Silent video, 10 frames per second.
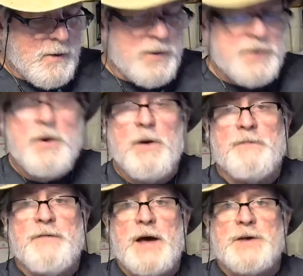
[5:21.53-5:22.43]
what you
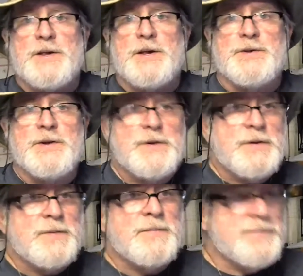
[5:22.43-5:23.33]
call a fast
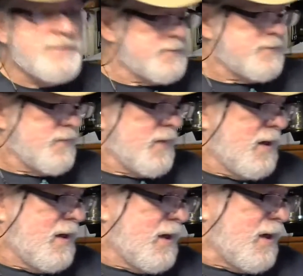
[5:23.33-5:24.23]
seasoning,
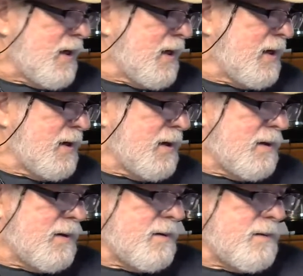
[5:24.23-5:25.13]

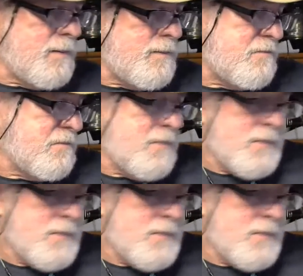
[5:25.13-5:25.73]
and